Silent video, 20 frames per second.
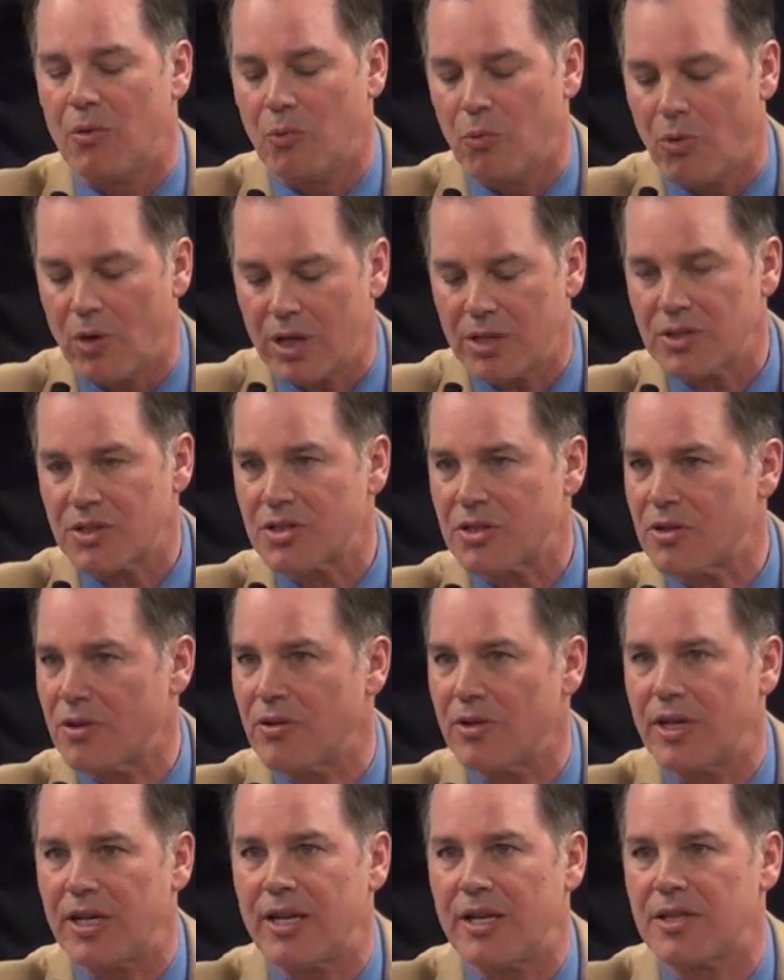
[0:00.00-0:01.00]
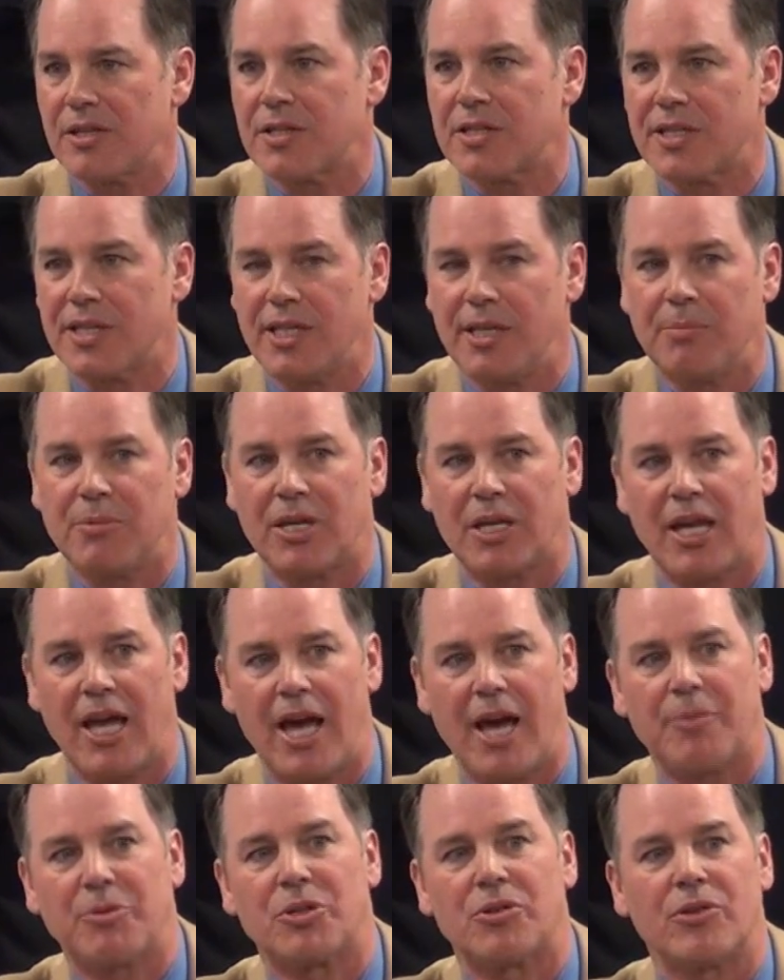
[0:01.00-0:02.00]
one story didn't seem to
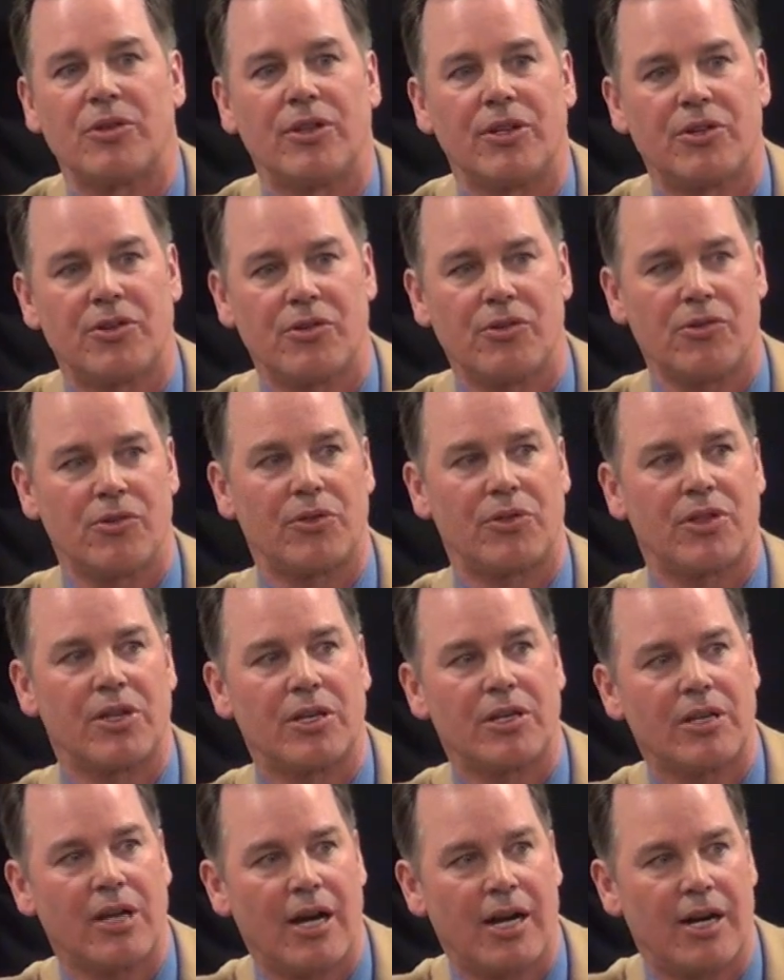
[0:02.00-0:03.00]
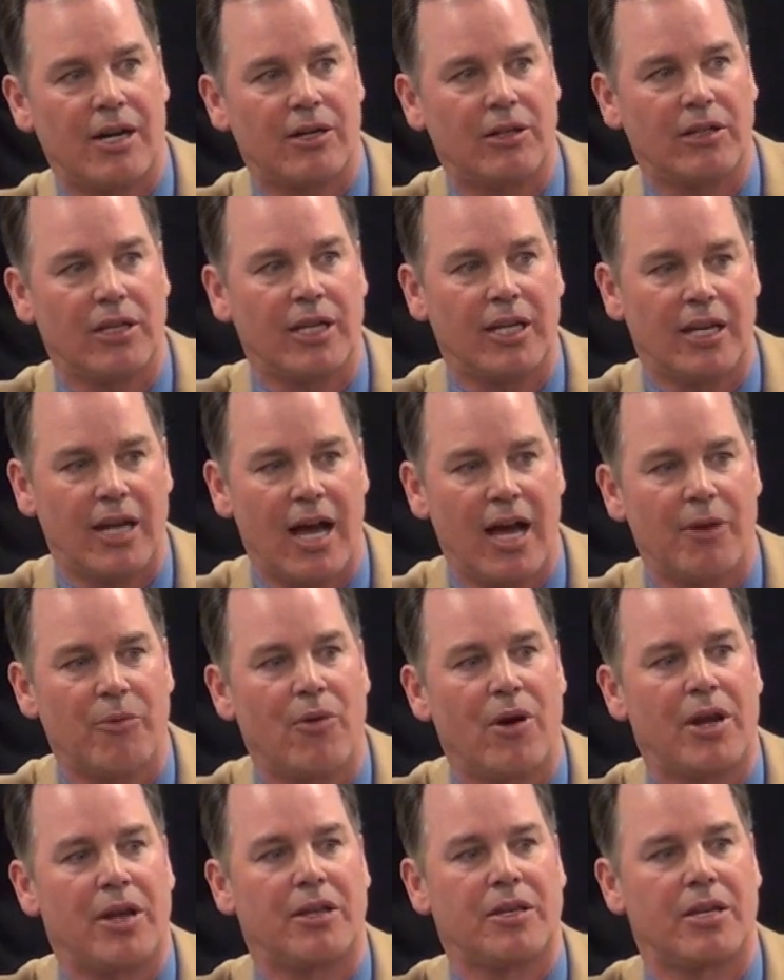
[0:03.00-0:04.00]
capture the truth entirely, and I
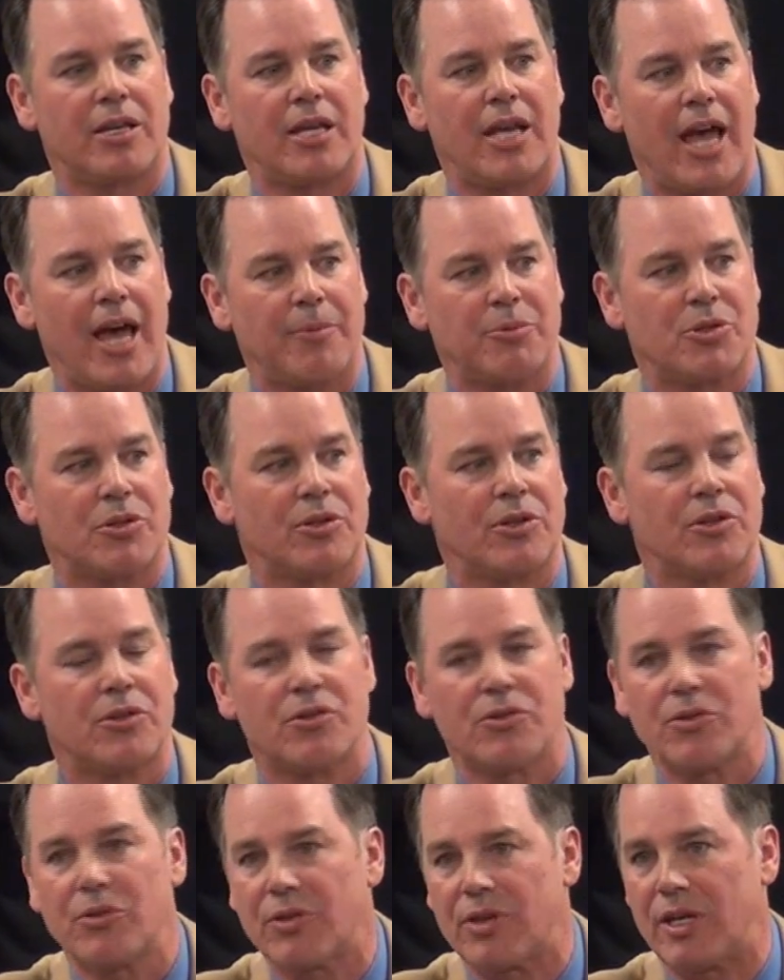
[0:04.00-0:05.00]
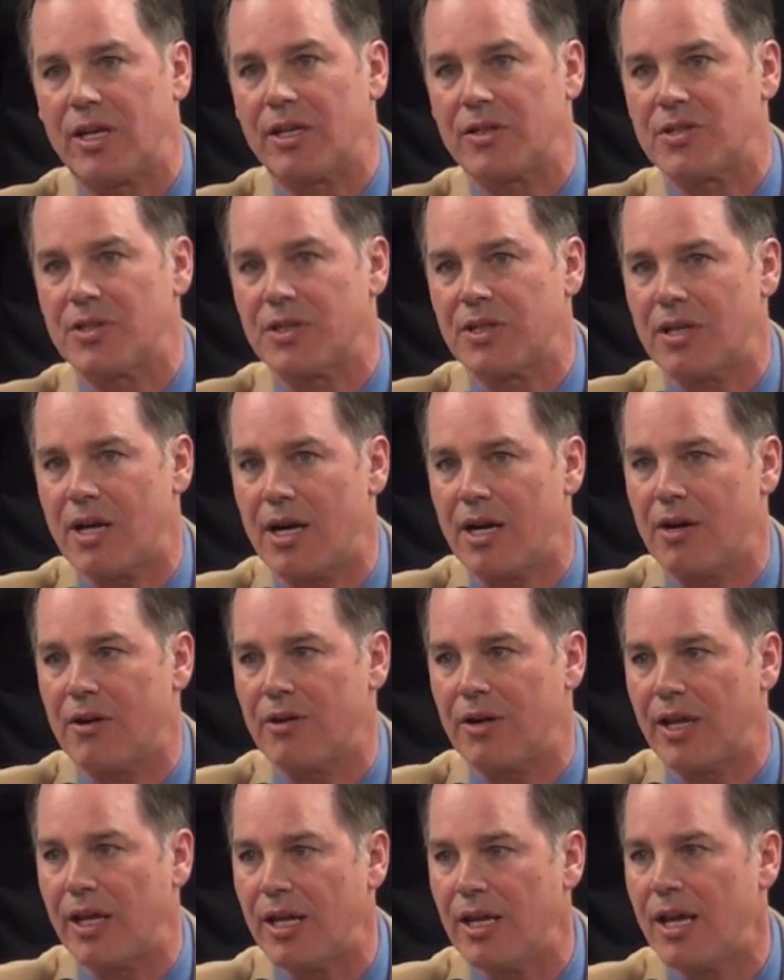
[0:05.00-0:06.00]
wanted to capture the truth in its
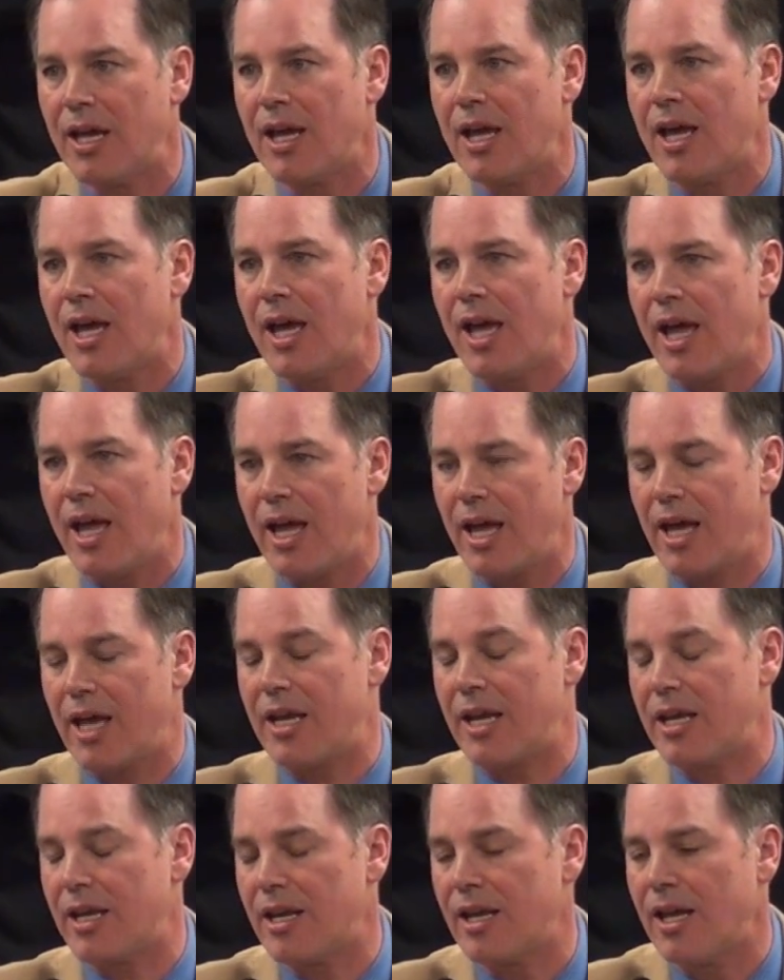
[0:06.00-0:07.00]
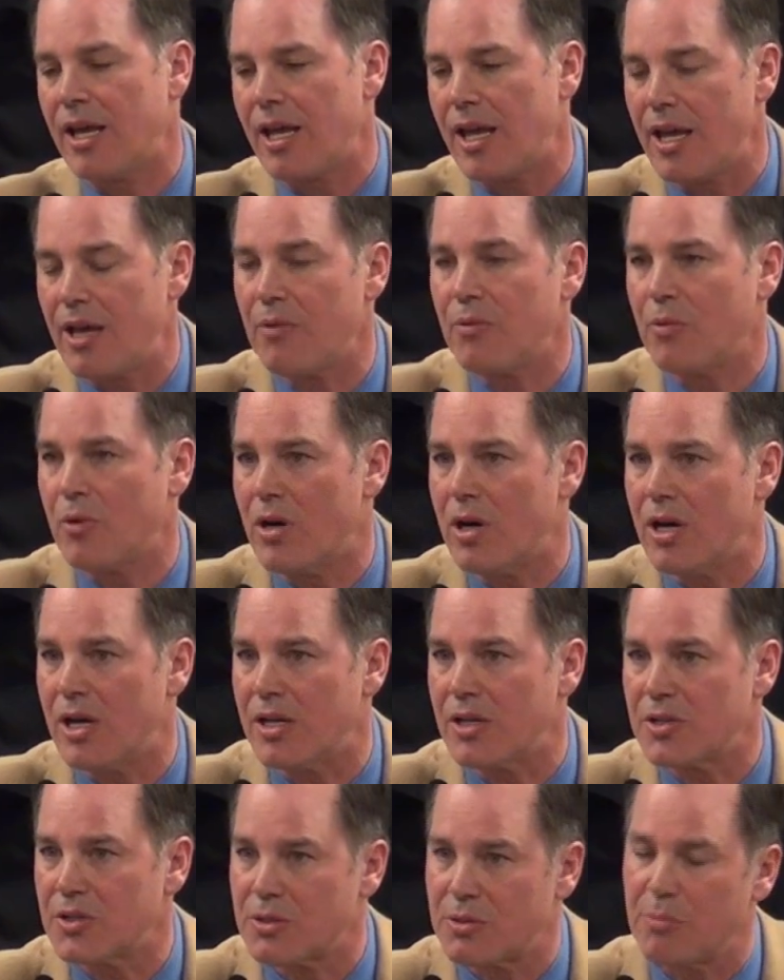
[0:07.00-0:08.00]
entirety, and it
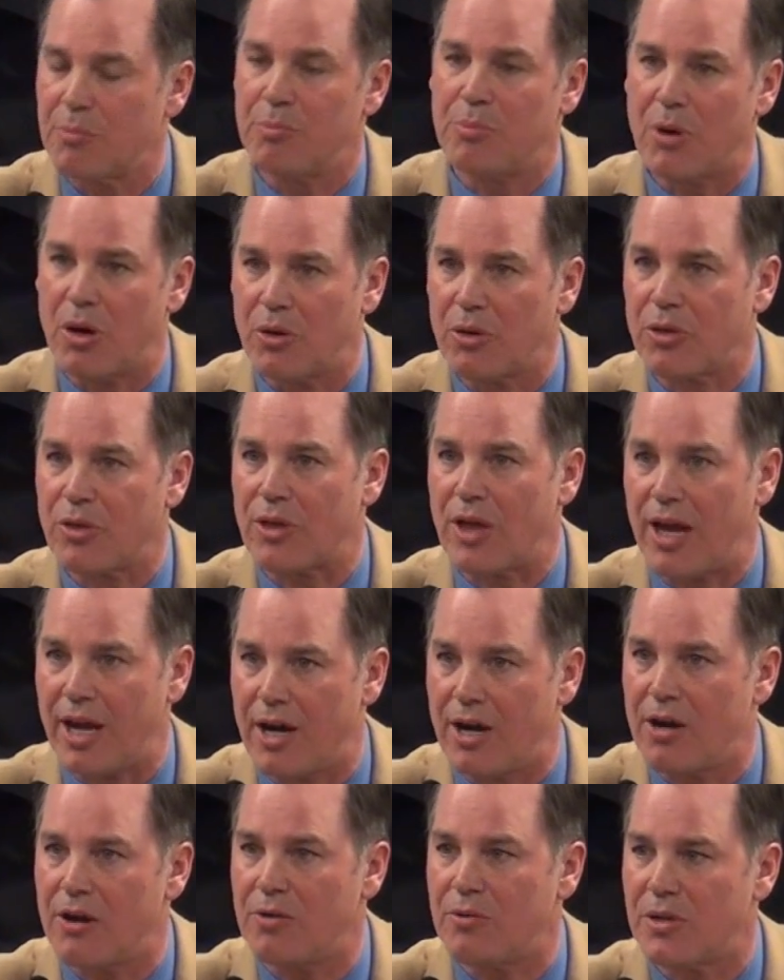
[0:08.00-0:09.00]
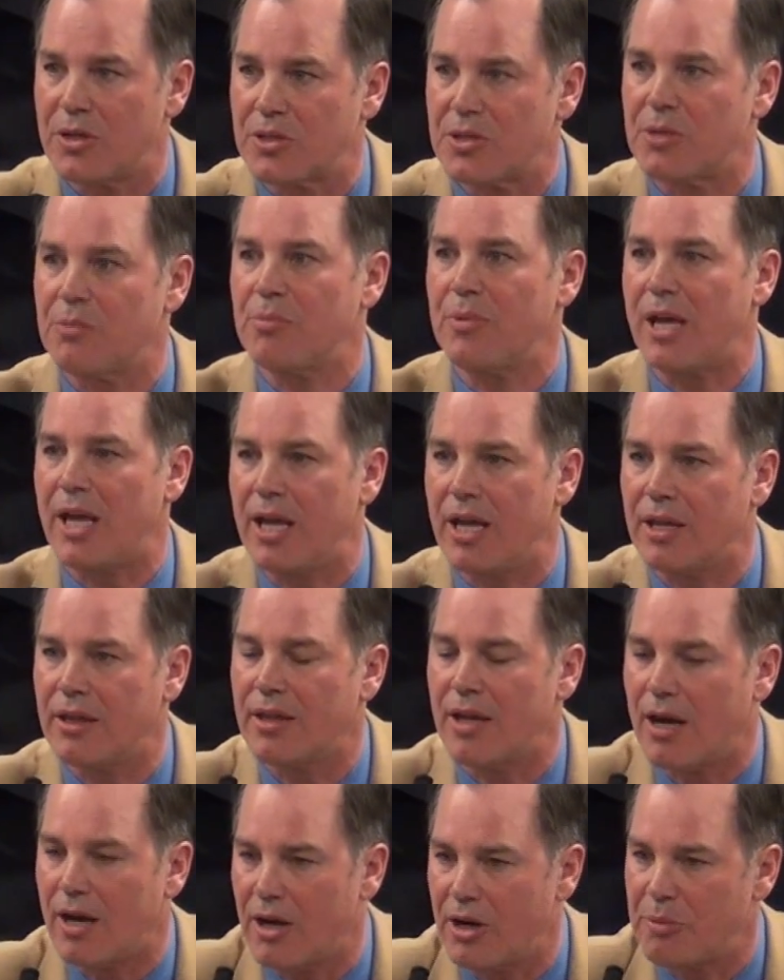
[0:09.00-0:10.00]
was both the heroism
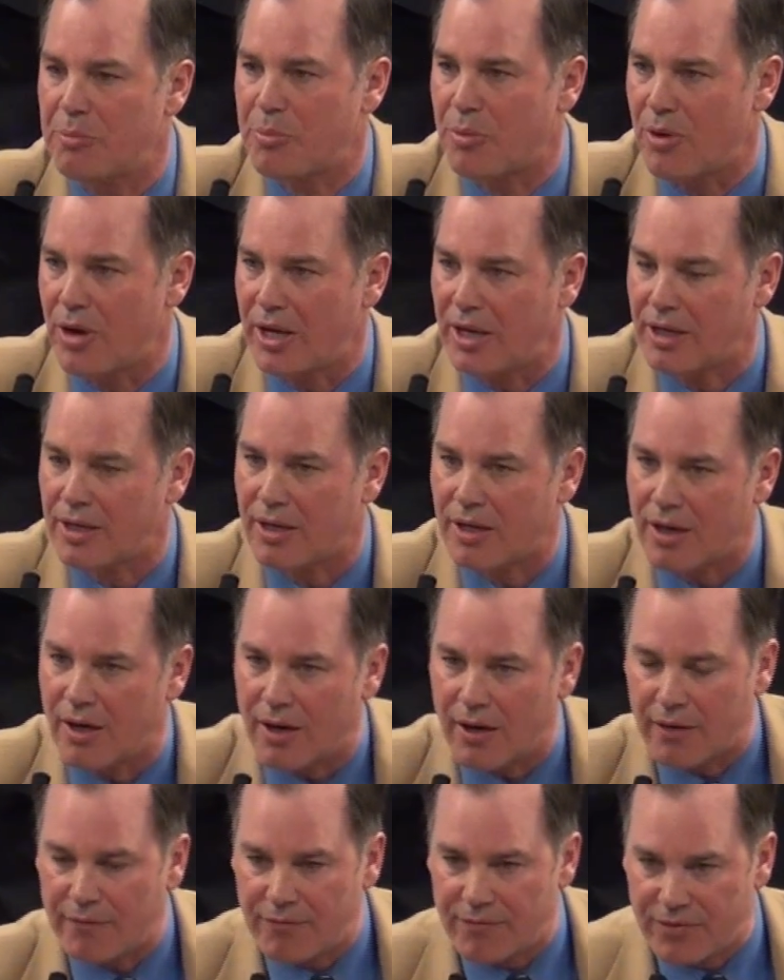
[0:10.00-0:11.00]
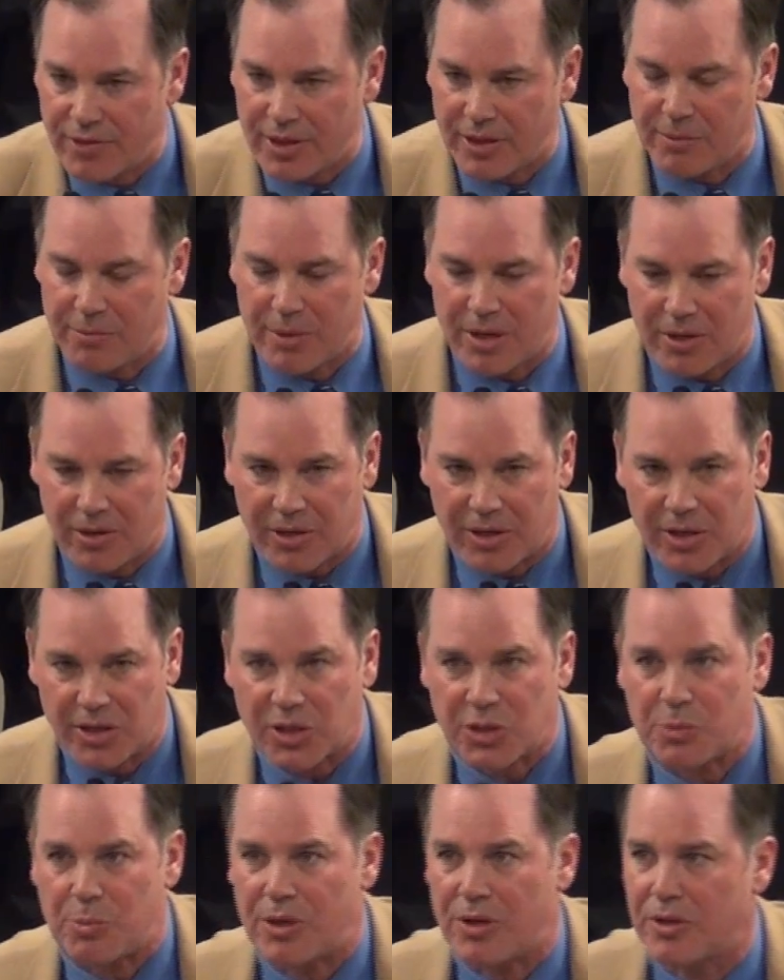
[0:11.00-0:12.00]
and the heartbreak of the American
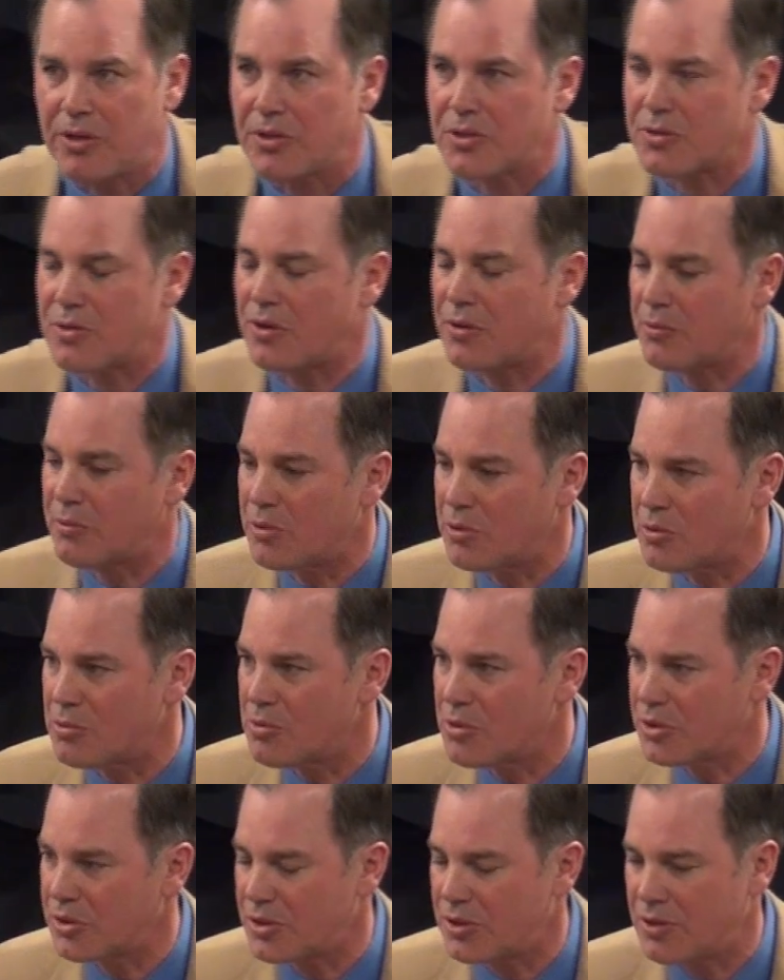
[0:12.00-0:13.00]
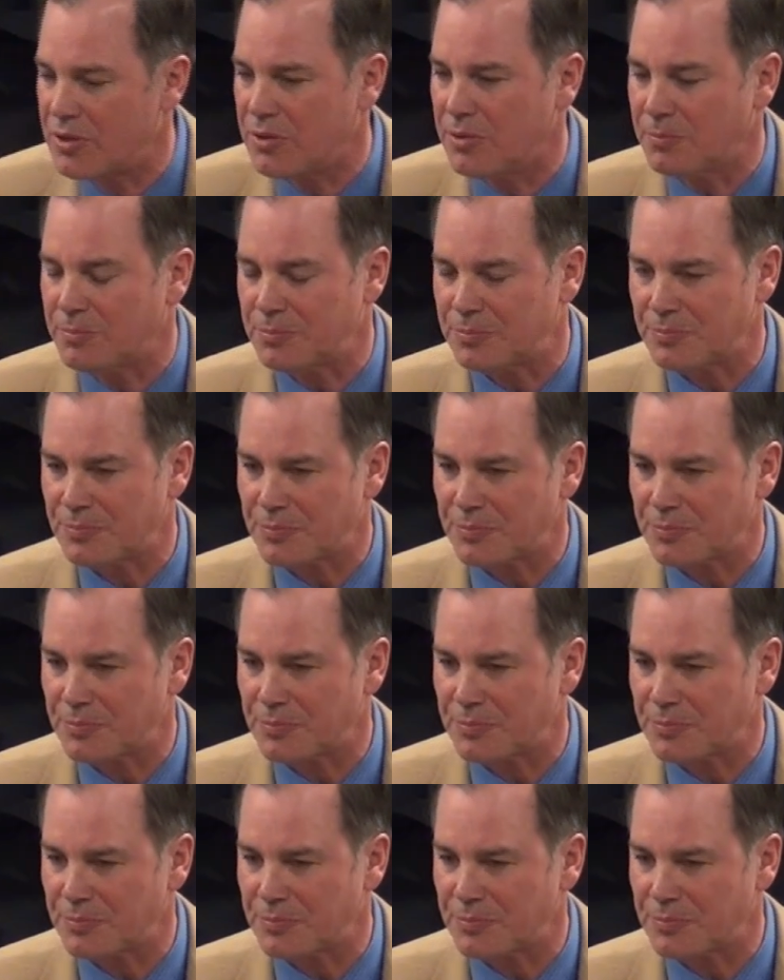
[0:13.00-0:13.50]
experience during World War II.